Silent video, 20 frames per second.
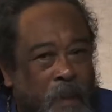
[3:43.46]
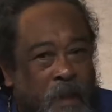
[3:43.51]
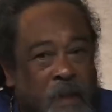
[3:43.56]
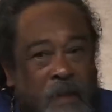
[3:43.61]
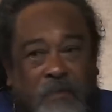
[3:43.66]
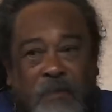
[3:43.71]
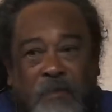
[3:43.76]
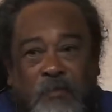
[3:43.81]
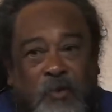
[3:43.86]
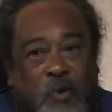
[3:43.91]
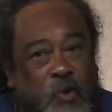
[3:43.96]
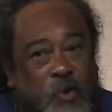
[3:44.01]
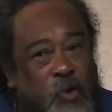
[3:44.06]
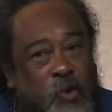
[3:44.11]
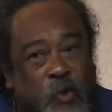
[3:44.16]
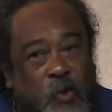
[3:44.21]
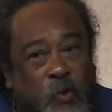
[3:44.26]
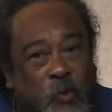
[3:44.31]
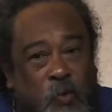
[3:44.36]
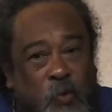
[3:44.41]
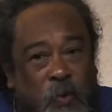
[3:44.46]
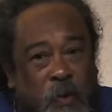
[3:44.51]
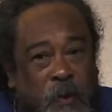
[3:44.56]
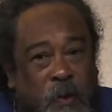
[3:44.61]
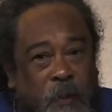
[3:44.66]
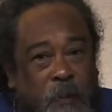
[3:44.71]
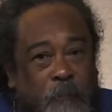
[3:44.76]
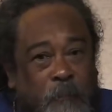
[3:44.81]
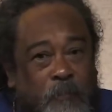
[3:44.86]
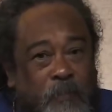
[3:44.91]
even if you're new,
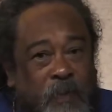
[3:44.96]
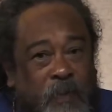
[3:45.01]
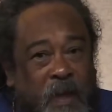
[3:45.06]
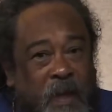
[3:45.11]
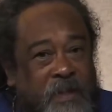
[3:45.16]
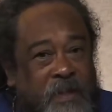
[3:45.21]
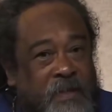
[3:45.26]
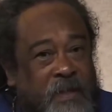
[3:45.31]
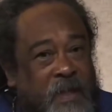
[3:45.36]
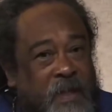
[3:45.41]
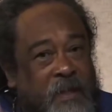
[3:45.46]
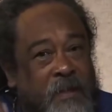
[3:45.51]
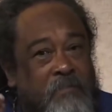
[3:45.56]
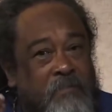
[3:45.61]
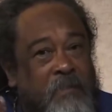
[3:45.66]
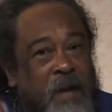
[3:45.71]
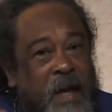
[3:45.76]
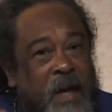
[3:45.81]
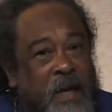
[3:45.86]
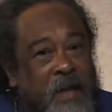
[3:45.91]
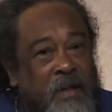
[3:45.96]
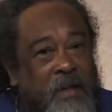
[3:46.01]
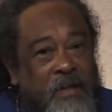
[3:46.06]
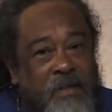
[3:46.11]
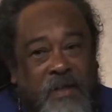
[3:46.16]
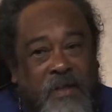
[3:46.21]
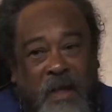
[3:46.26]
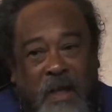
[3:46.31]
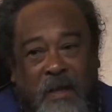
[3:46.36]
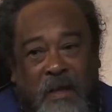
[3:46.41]
I say the mind
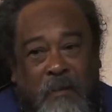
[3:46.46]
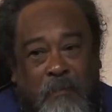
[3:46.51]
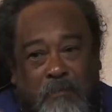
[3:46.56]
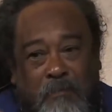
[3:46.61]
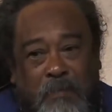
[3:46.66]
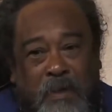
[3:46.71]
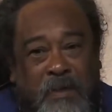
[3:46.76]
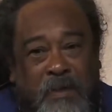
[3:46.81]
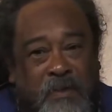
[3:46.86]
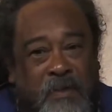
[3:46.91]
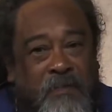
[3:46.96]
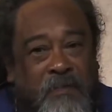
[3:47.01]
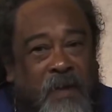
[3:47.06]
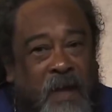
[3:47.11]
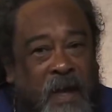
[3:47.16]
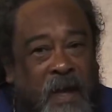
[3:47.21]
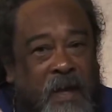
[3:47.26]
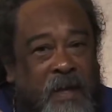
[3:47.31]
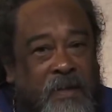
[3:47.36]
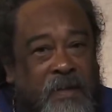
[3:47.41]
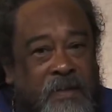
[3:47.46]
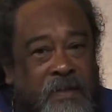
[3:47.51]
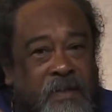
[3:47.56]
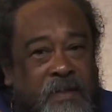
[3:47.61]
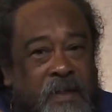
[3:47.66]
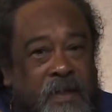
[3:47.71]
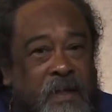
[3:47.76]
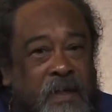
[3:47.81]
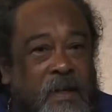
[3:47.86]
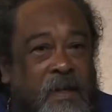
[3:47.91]
is like a piece of
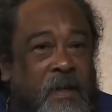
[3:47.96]
ice